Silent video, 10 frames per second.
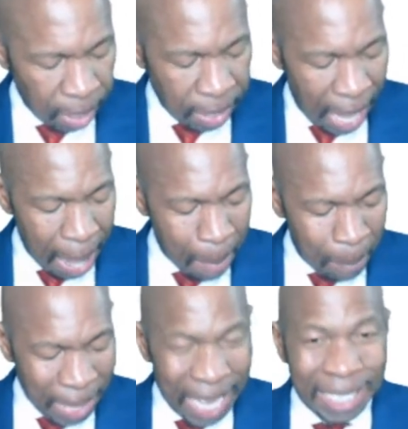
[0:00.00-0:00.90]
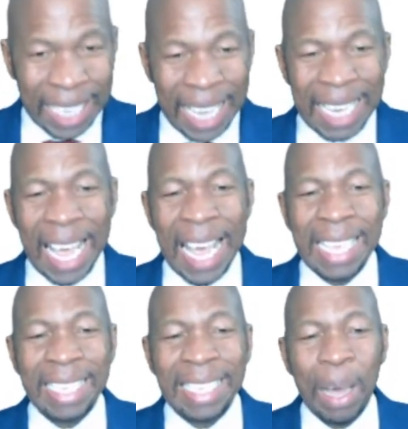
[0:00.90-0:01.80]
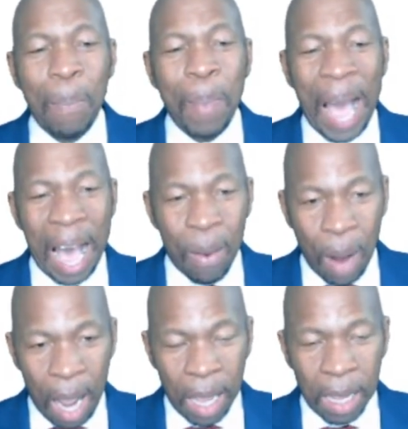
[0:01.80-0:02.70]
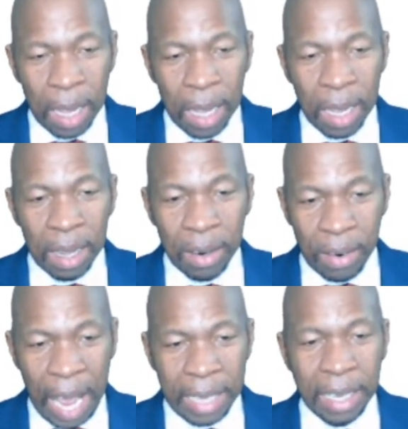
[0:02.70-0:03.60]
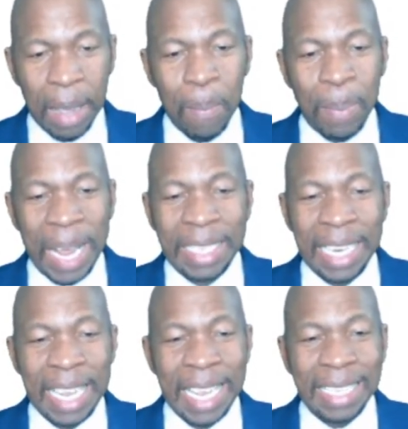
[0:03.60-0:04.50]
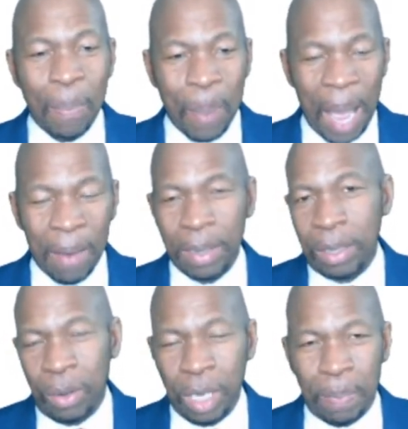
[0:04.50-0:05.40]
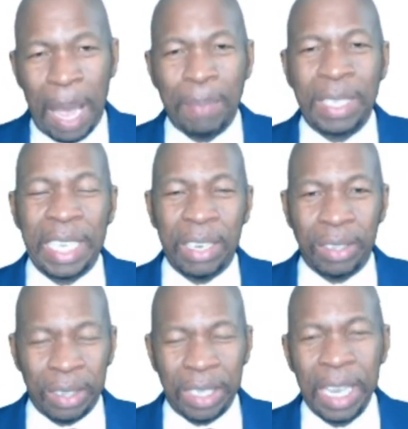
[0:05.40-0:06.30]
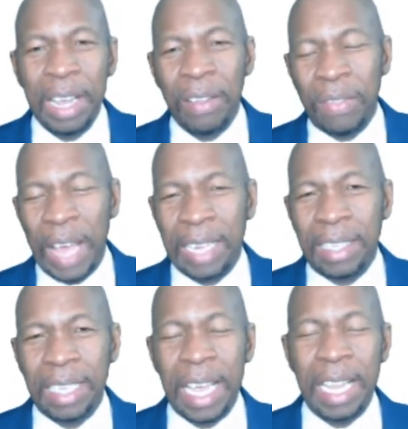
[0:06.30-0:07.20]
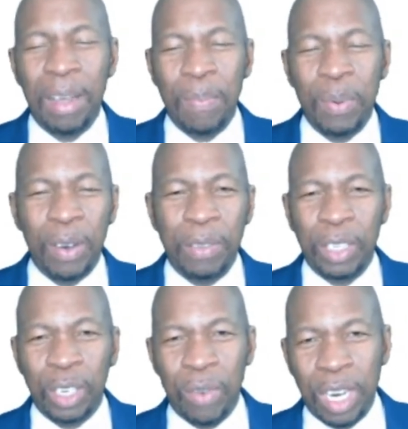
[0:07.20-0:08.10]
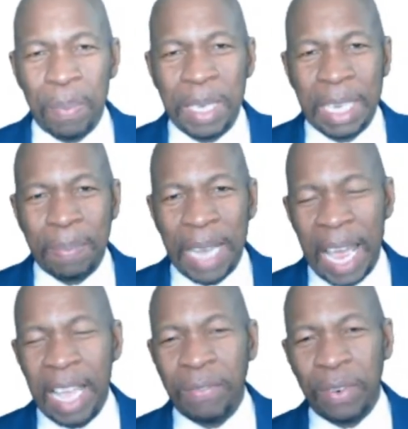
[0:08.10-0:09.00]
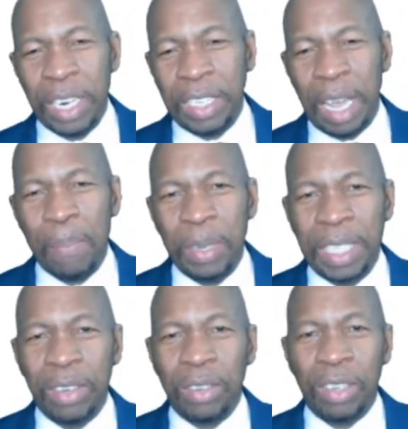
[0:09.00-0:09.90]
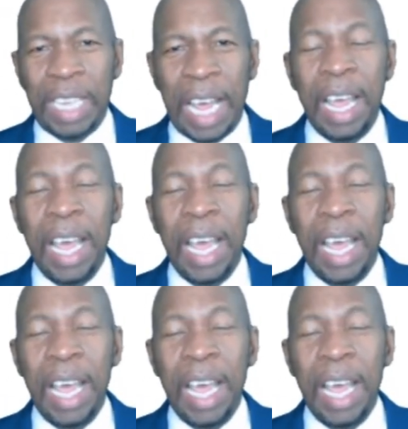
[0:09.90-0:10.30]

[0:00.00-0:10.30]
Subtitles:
that blessing is the power, all right? Blessing is the power. So the Bible tells us that in the book of Deuteronomy chapter 8, for example, it tells us that